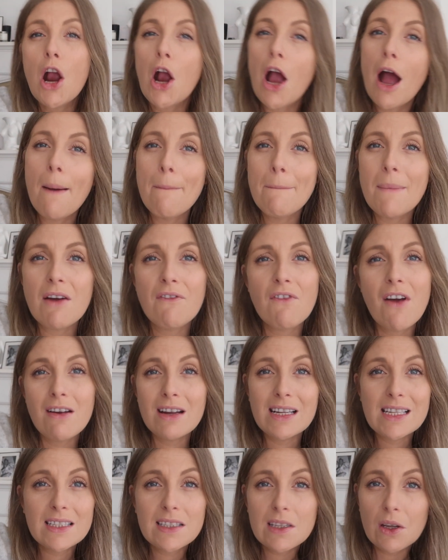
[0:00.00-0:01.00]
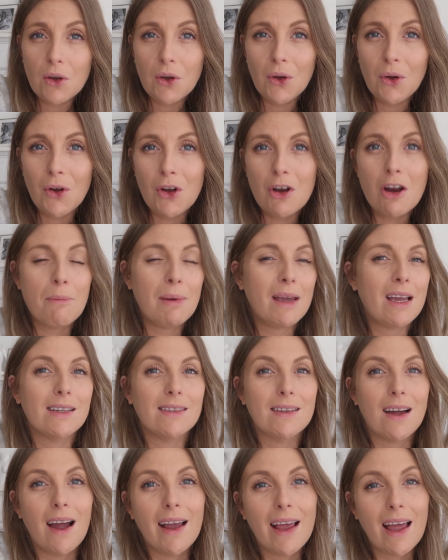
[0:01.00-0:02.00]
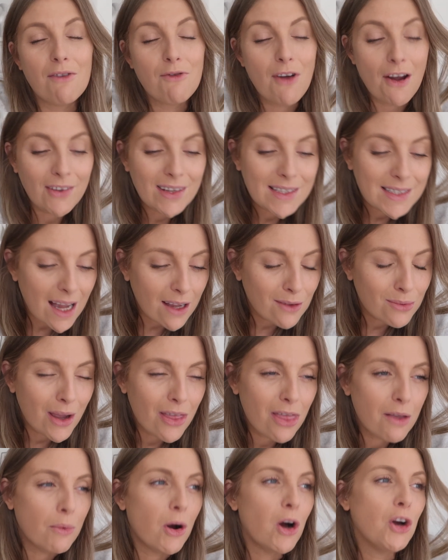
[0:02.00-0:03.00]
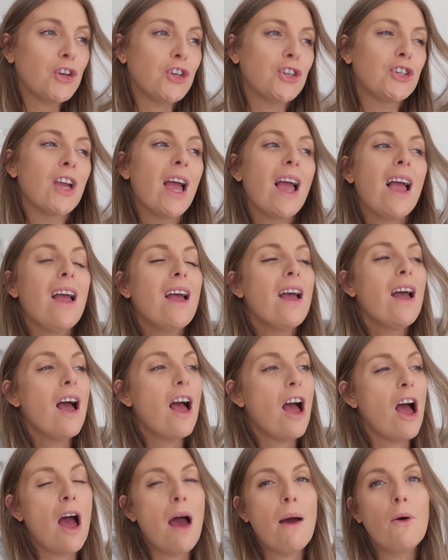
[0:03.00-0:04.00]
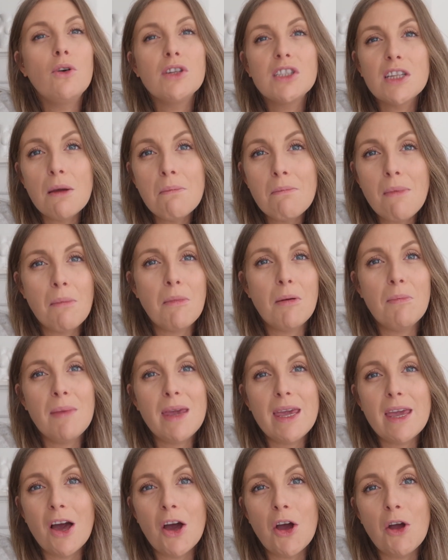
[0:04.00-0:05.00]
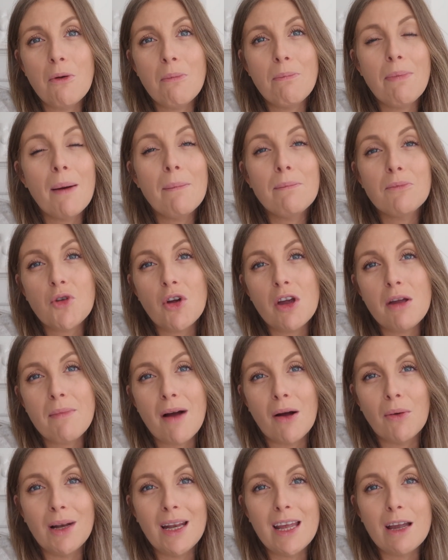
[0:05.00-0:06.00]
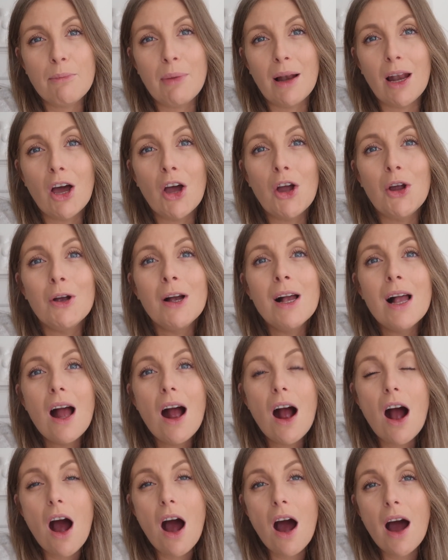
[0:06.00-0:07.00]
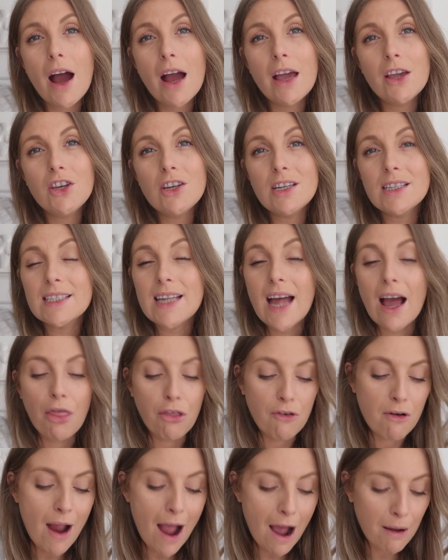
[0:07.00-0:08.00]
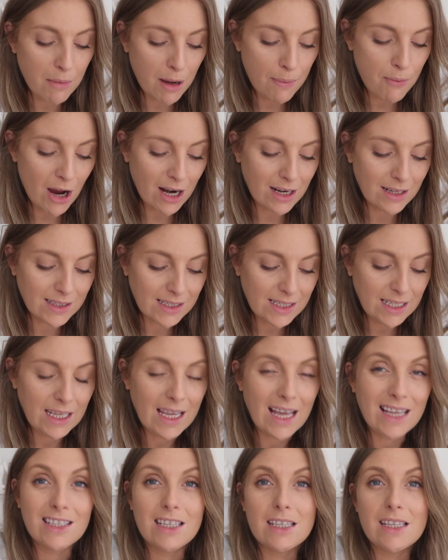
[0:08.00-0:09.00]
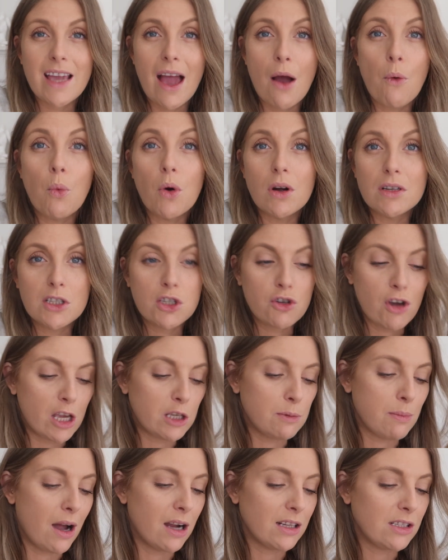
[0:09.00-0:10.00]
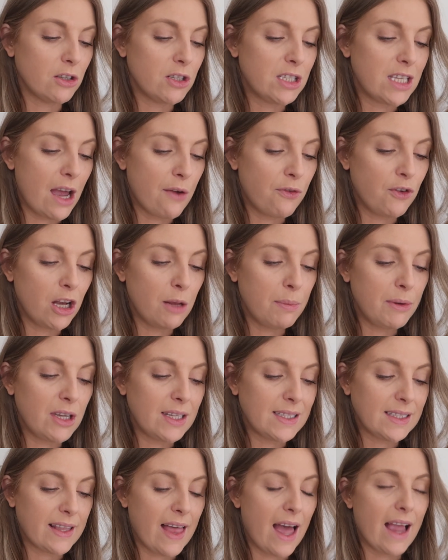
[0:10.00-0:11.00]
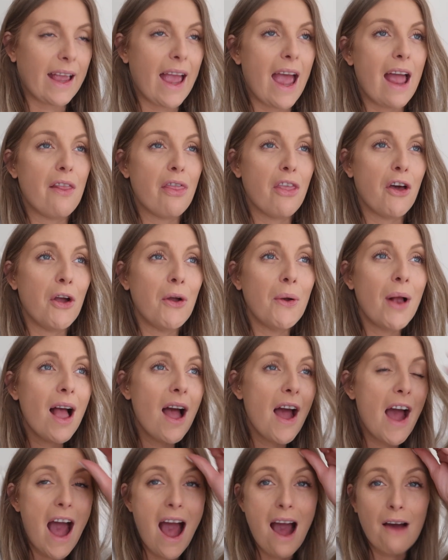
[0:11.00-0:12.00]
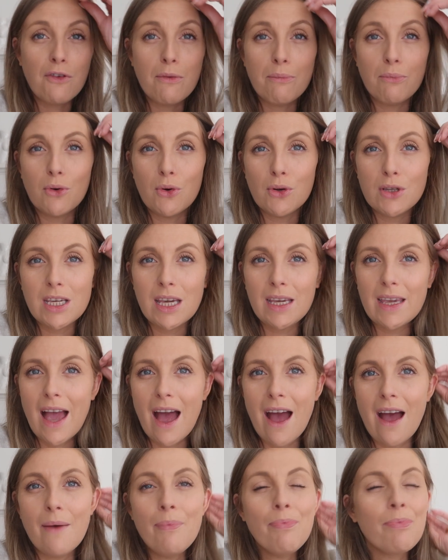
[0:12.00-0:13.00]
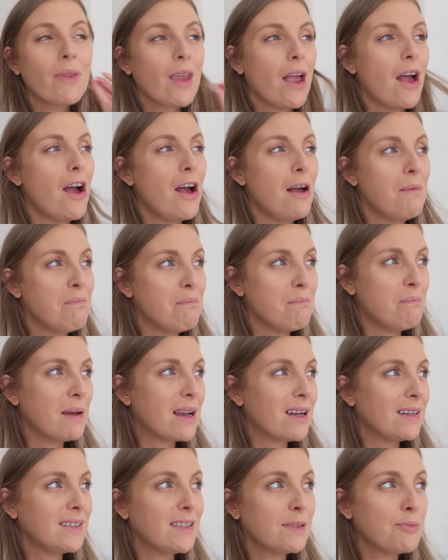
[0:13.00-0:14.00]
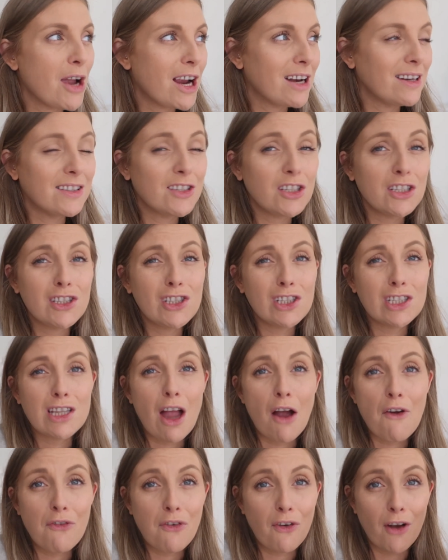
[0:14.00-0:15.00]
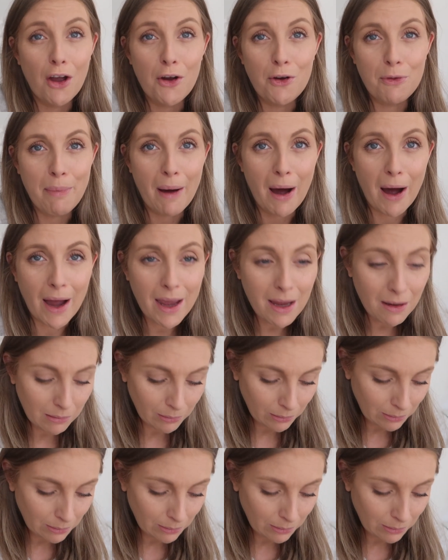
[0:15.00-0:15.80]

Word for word: come very soon because I get very sad when they wash. Uh, also Mama Mio bump cream, I will link below. I used that throughout my pregnancy and didn't get one stretch mark, so I'll definitely be using that again though. Haven't bought it yet um, because this pregnancy has just flown by.